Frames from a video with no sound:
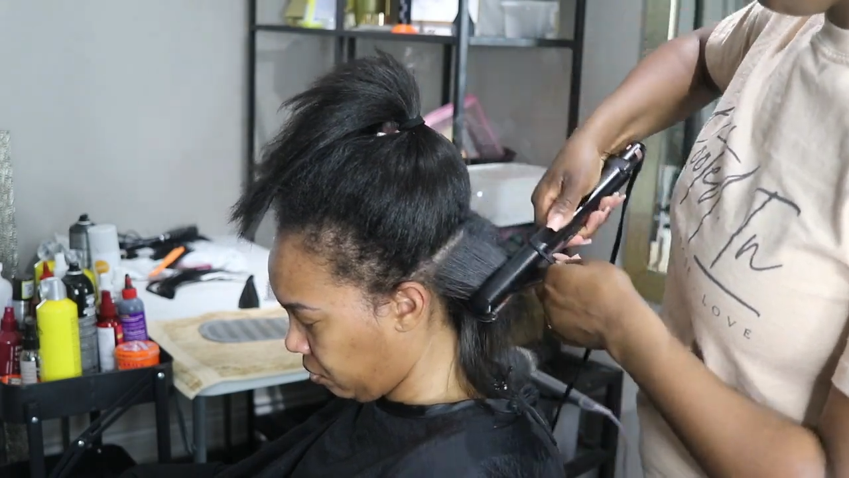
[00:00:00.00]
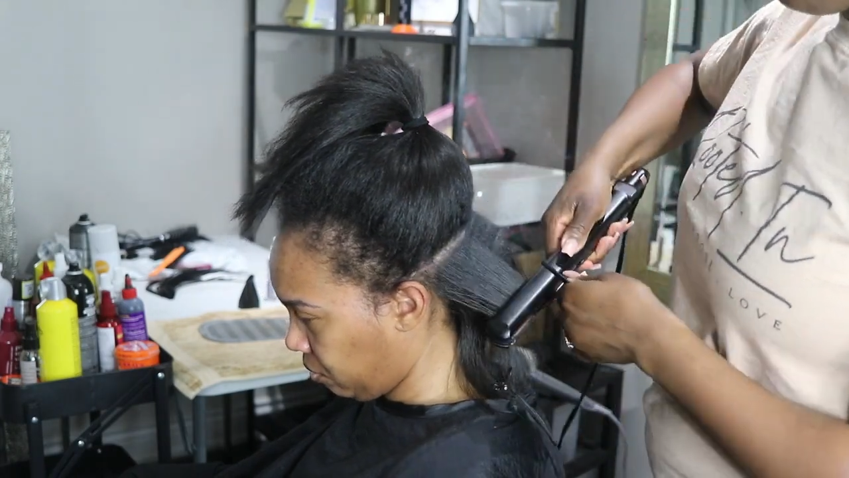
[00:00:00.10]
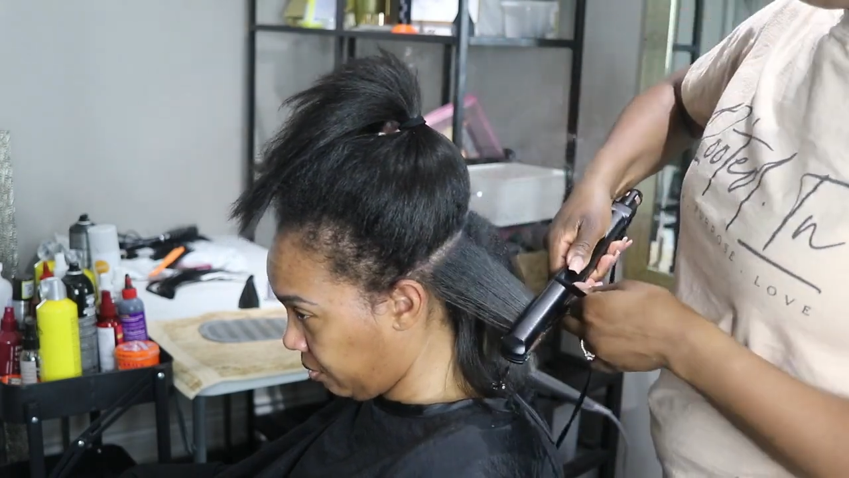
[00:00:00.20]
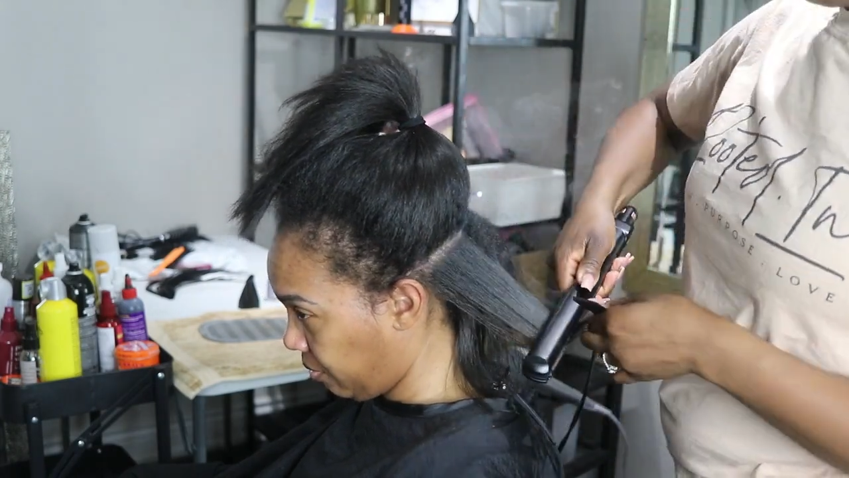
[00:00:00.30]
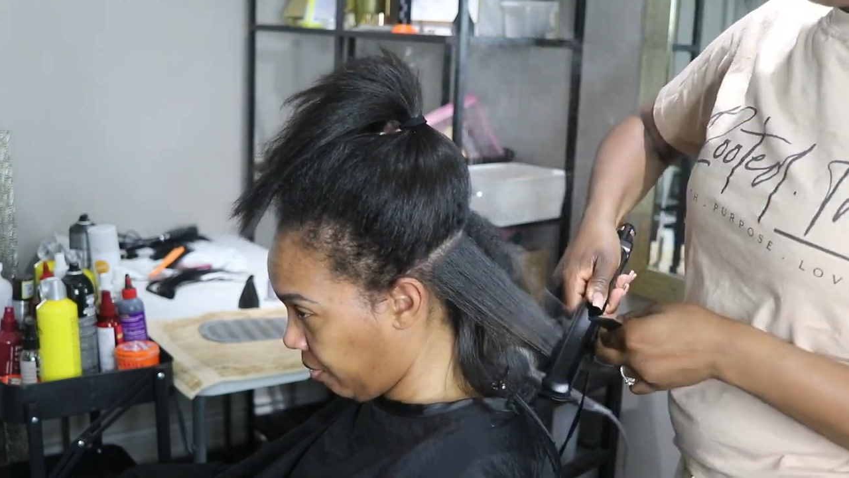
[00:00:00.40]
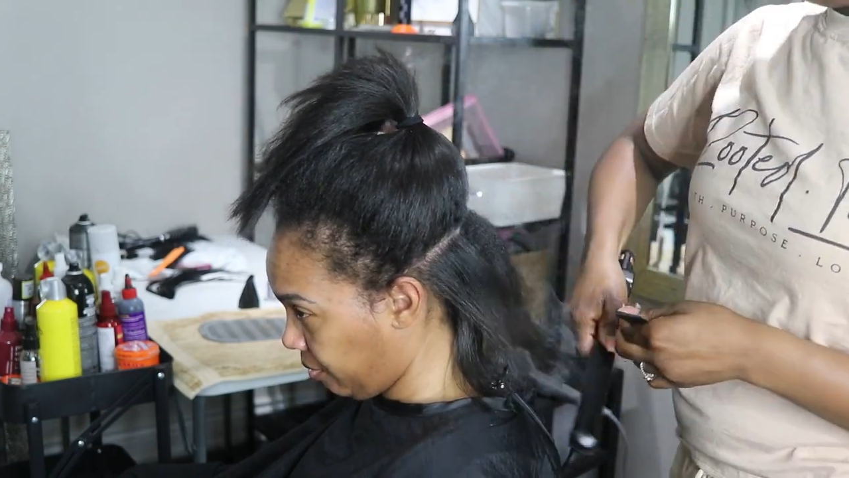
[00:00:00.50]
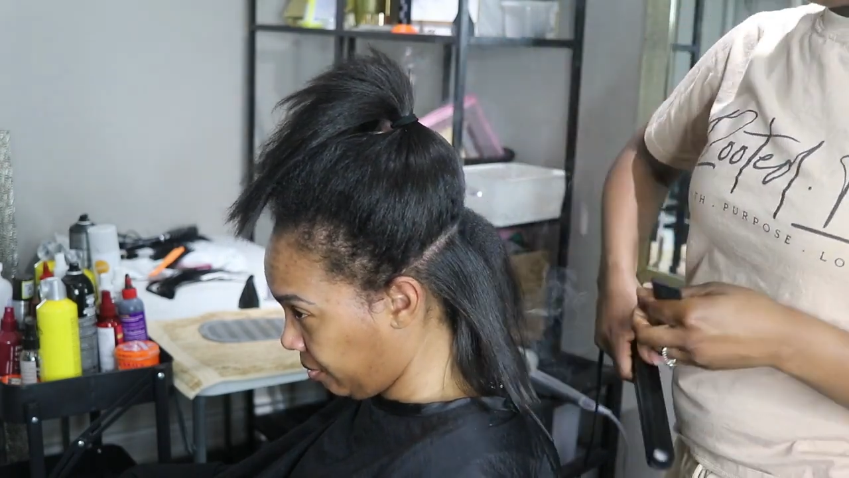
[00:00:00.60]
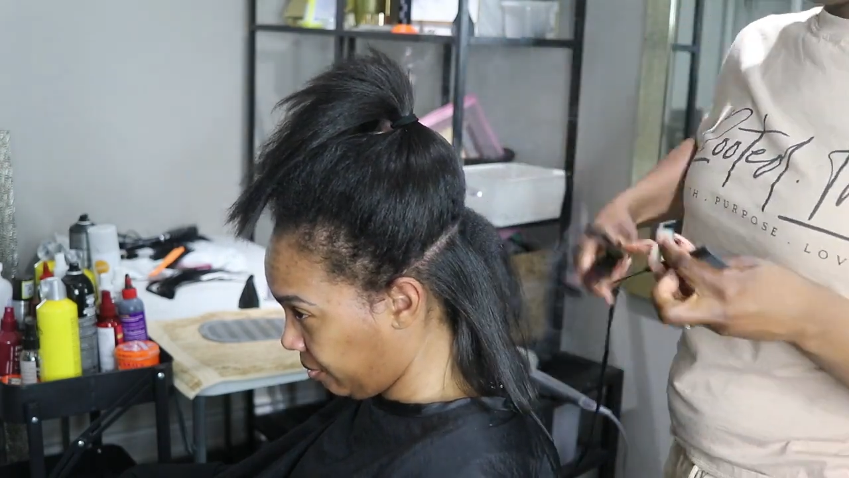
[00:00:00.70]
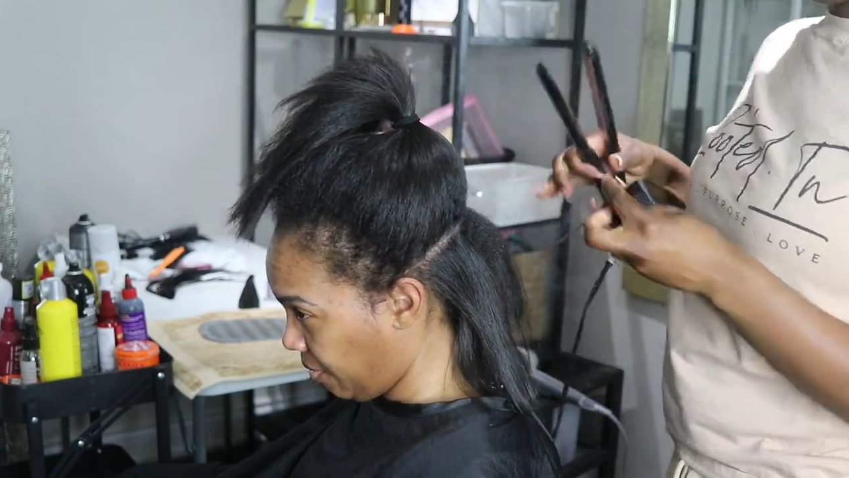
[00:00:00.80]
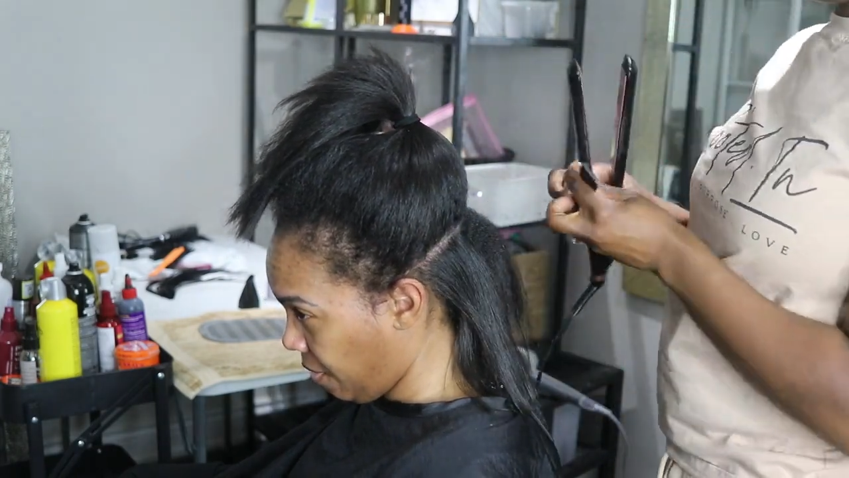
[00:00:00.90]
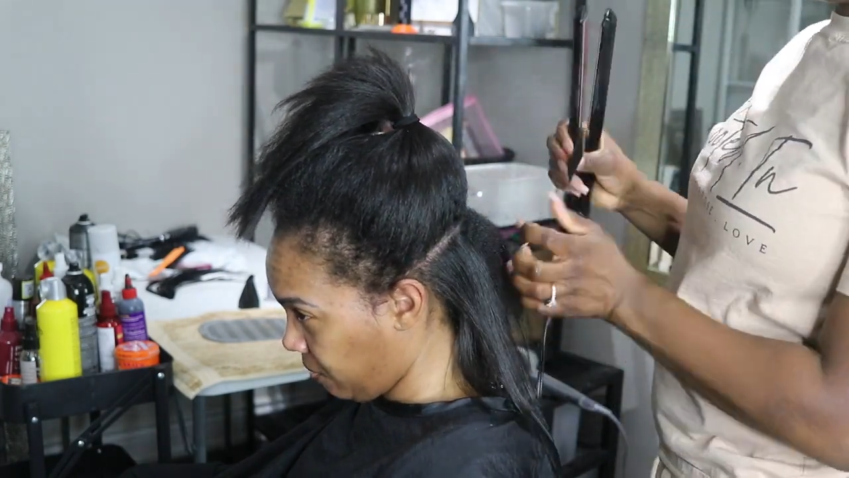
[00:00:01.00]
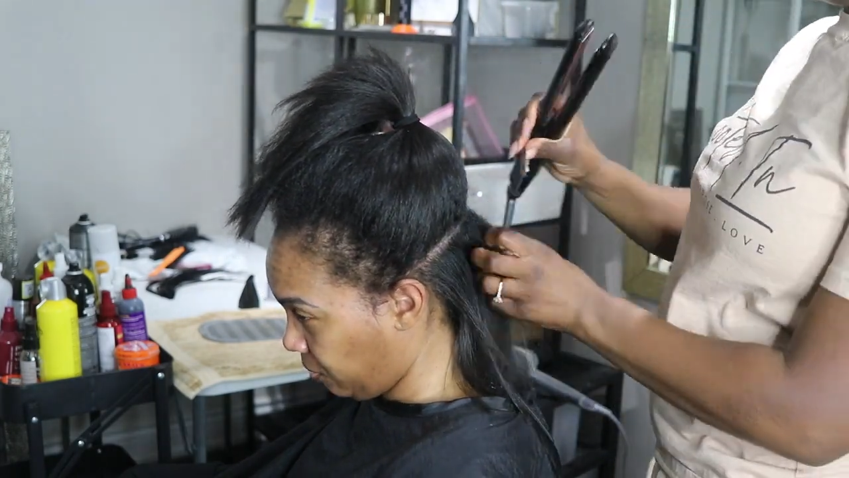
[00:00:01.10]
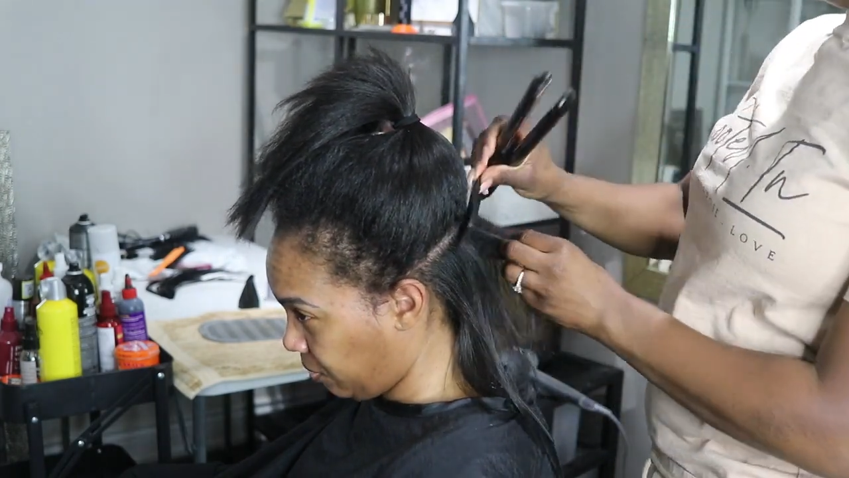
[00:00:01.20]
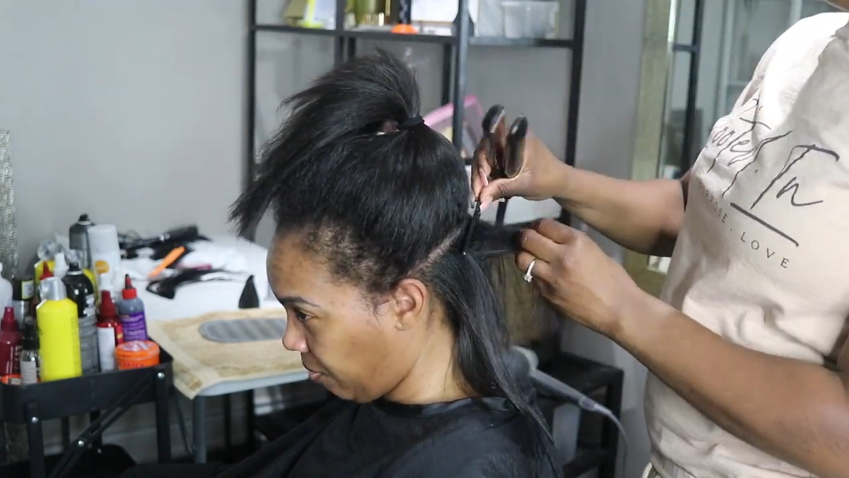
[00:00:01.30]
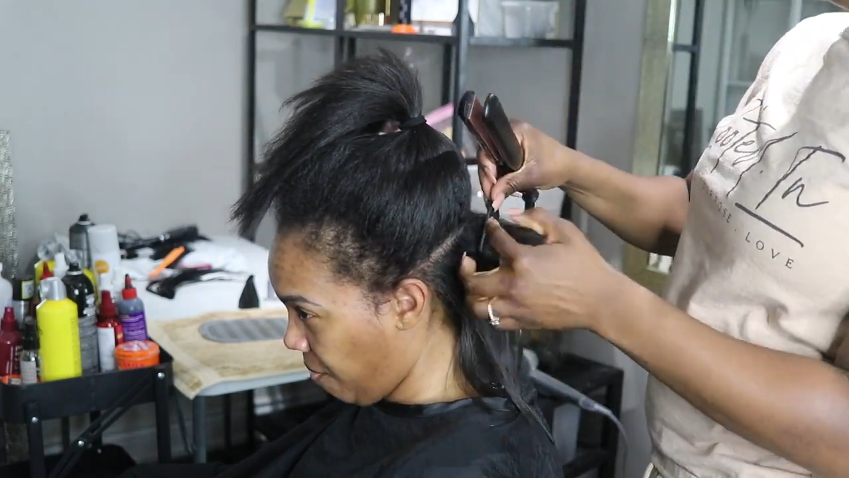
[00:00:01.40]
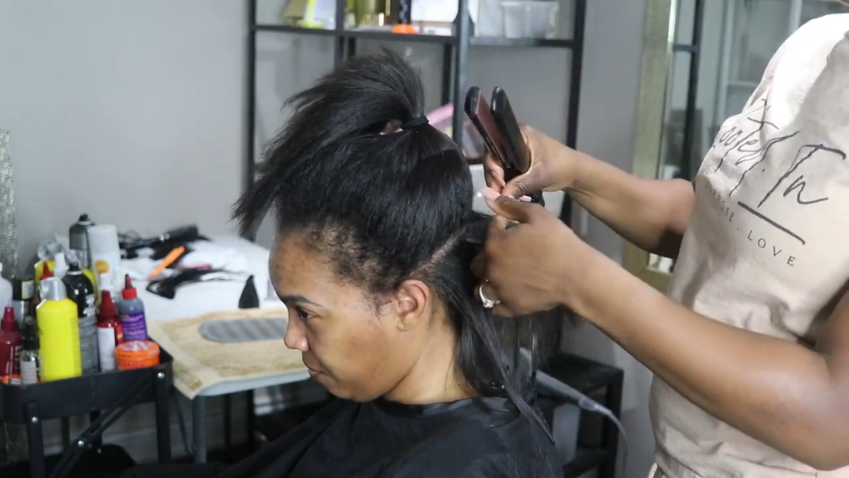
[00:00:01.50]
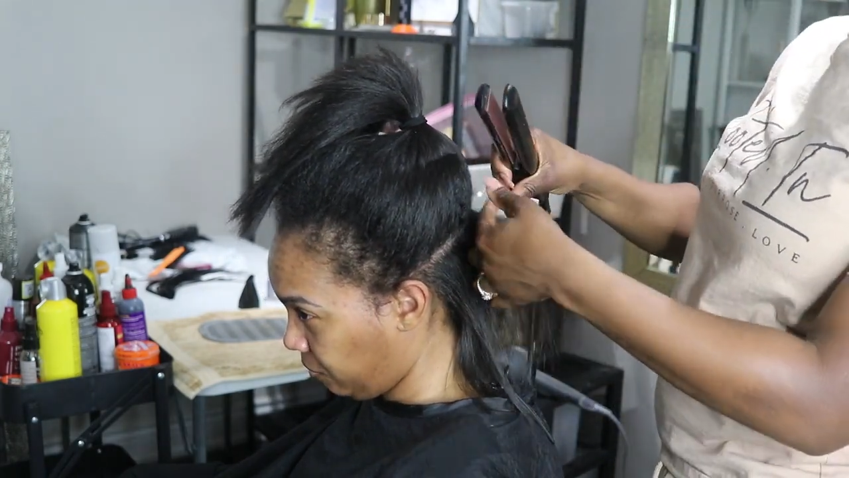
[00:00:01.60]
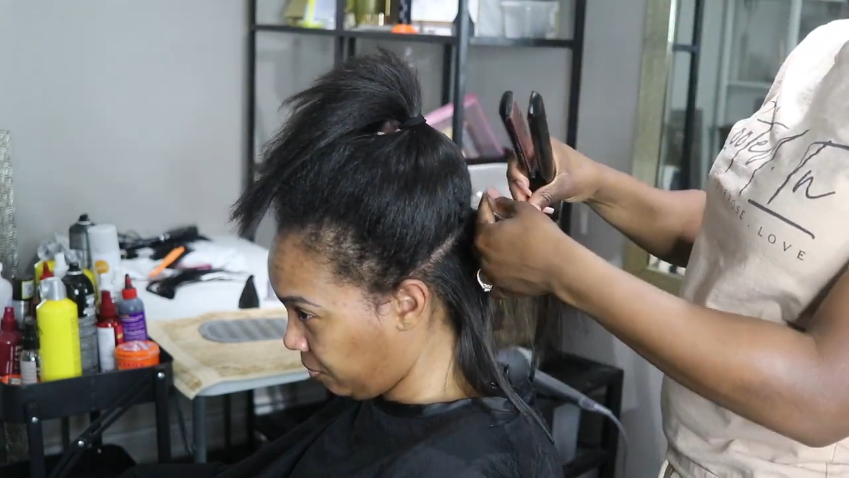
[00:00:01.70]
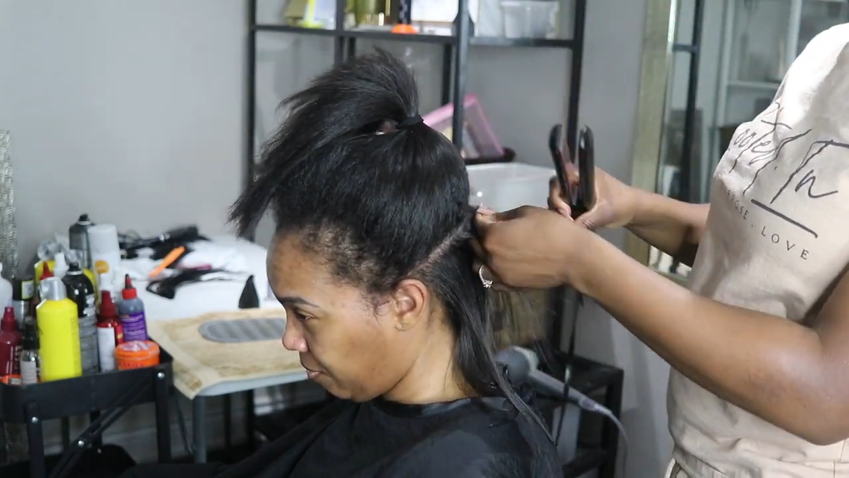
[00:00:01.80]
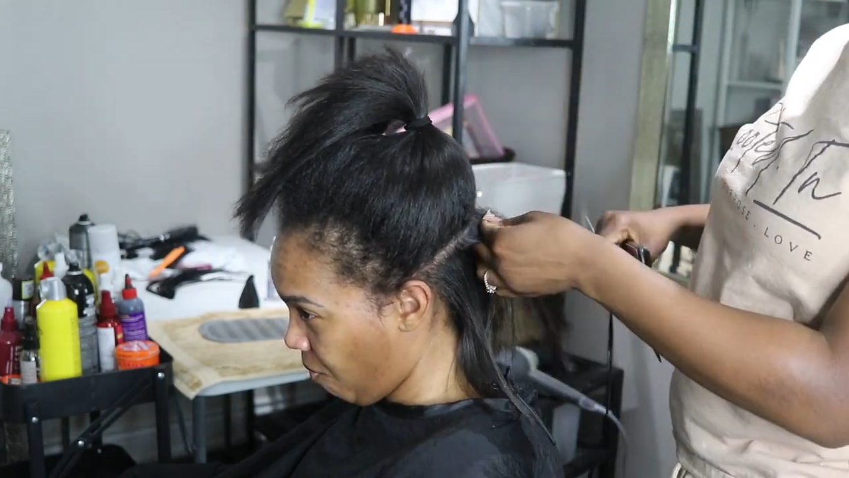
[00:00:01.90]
a lot of braided ponytails.